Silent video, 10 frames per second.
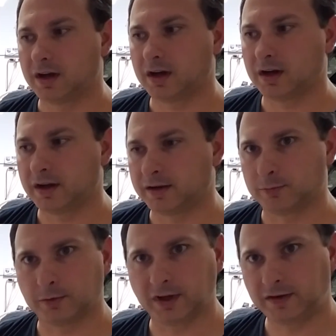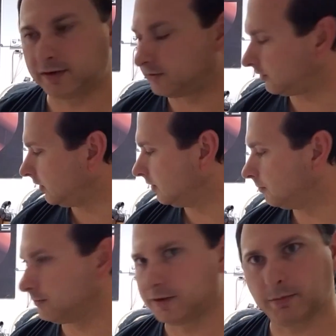and release it
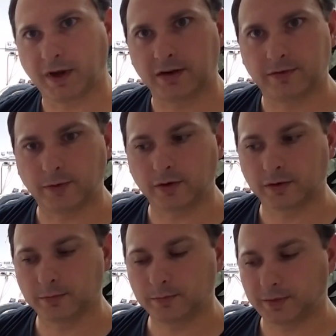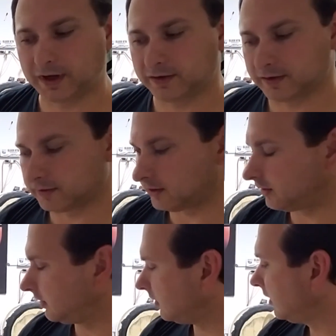from the main form piece that's
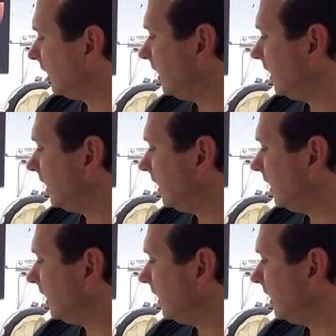on here.